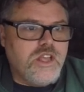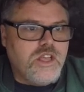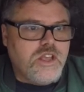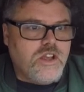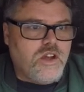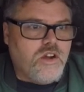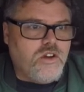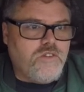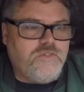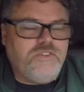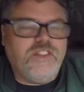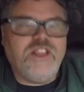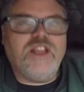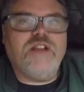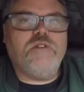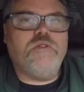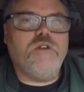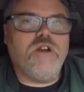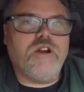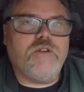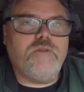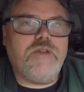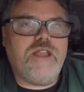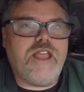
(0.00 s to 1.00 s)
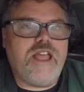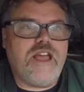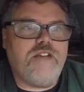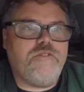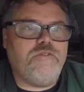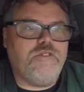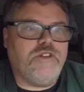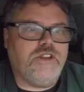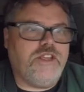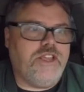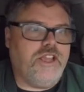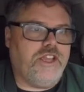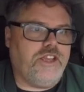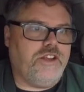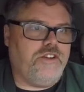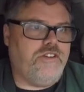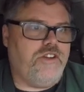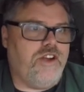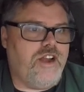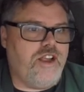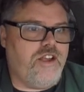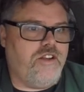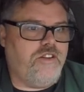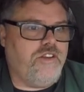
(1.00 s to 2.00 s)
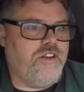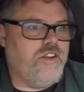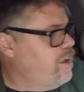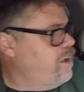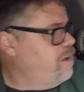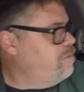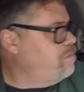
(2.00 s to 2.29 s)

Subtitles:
hopefully at work we have one kicking around.